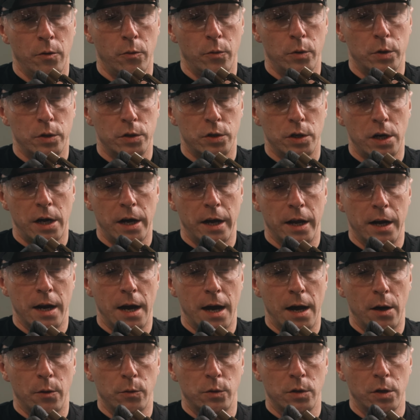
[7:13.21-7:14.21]
we dry it
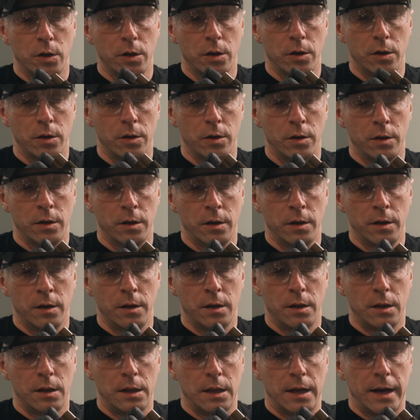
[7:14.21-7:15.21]
out
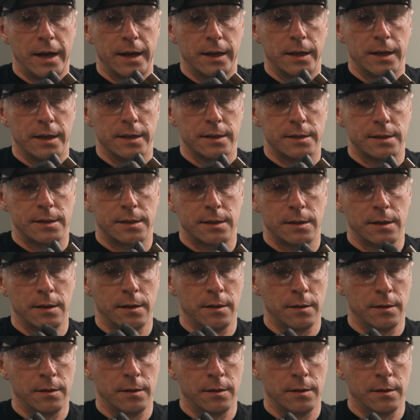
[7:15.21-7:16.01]
like this.